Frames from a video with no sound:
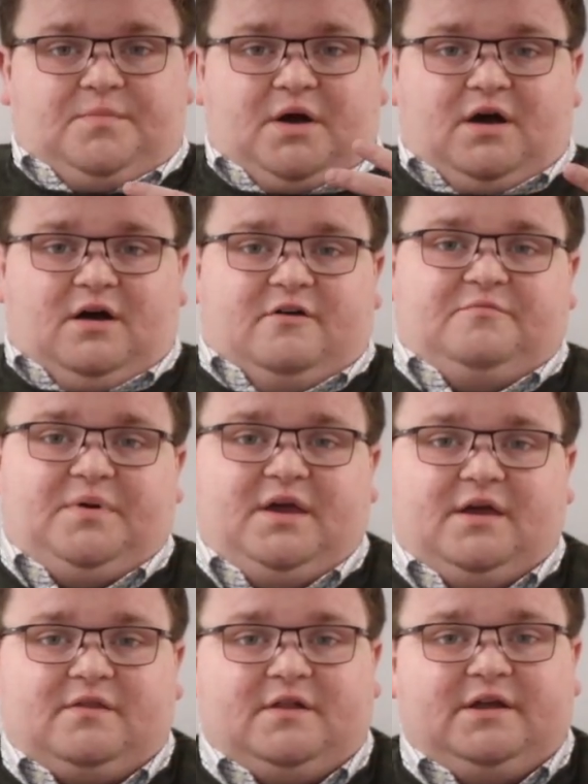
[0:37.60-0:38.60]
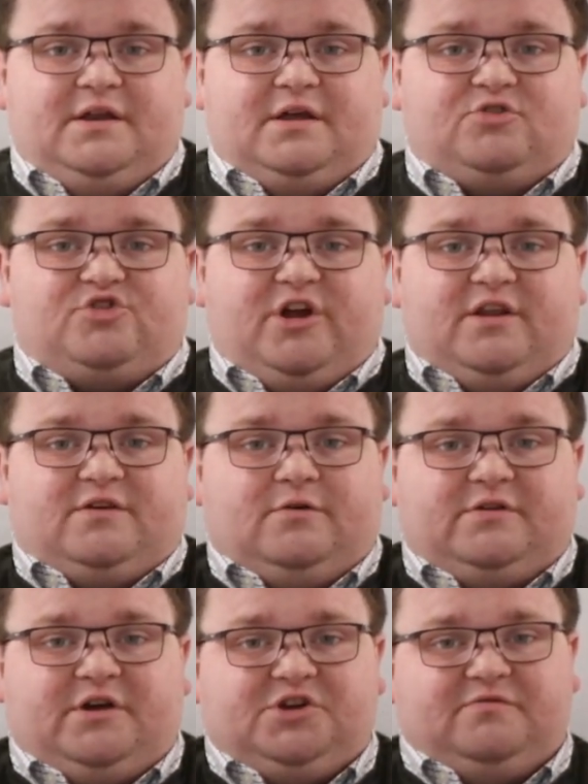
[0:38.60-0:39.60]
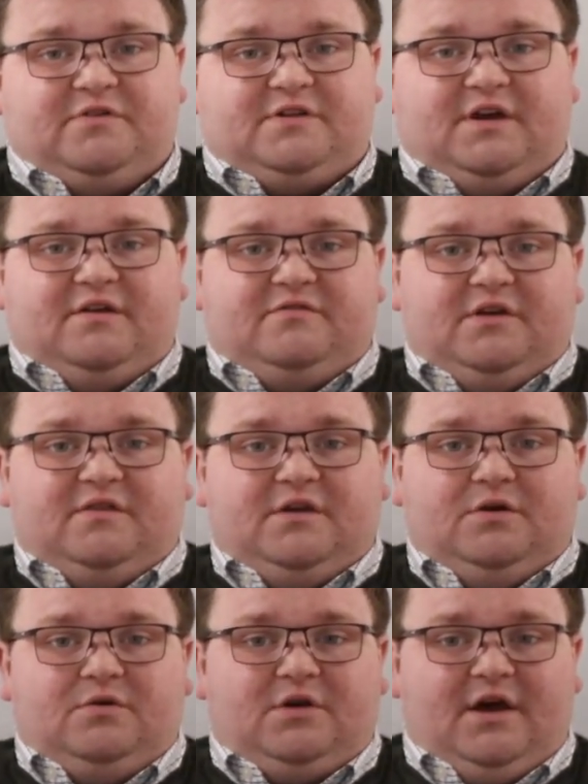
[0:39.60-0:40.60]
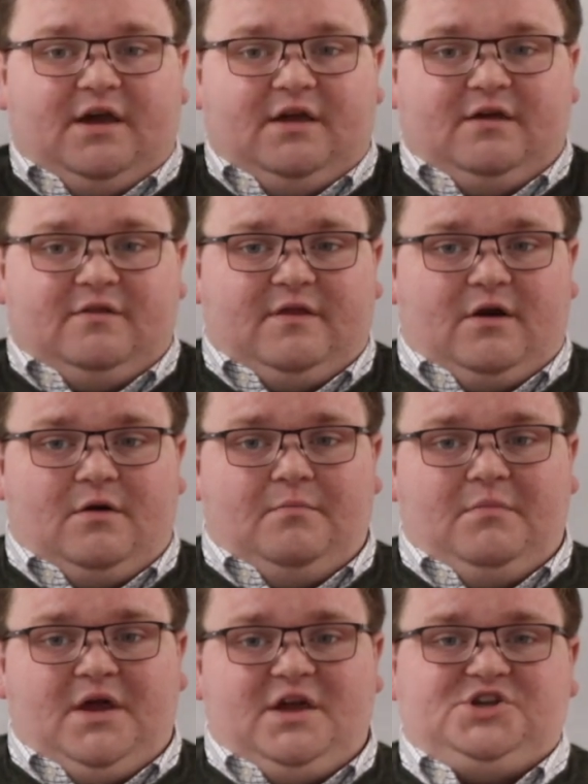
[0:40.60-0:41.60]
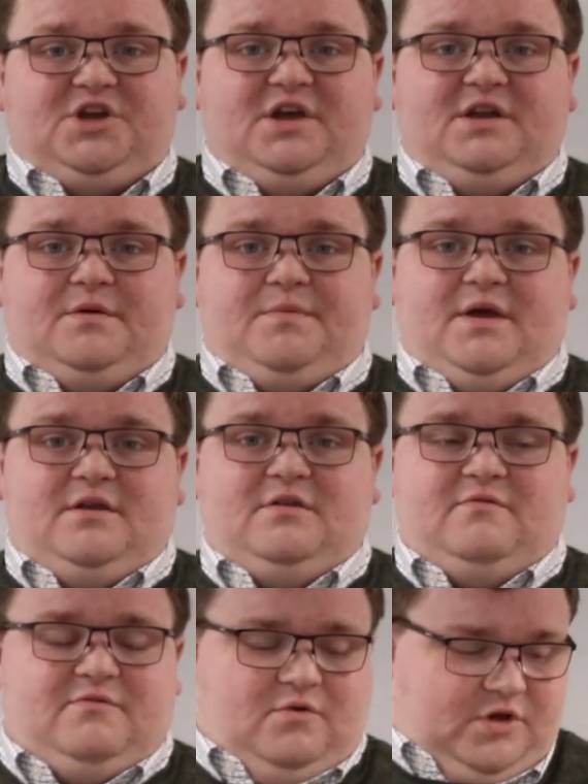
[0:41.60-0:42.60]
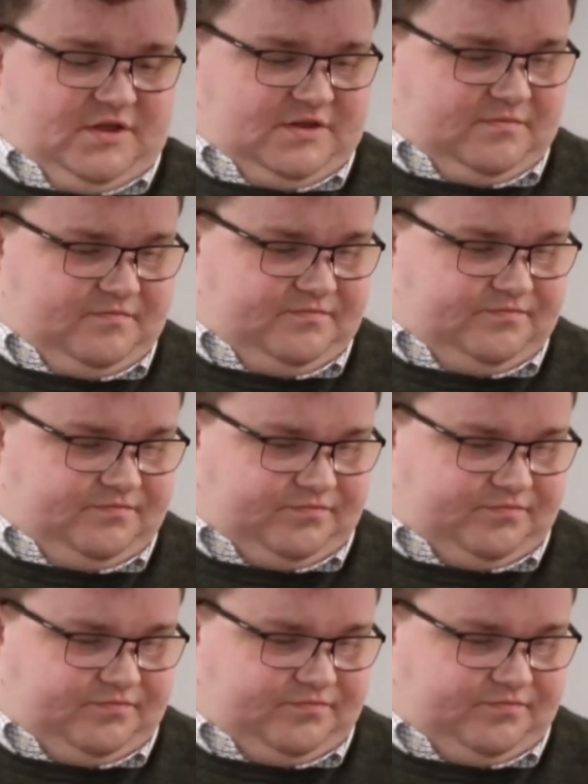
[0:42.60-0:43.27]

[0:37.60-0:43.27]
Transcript: as part of being the leading trade association for safety in the UK, they're a major independent voice.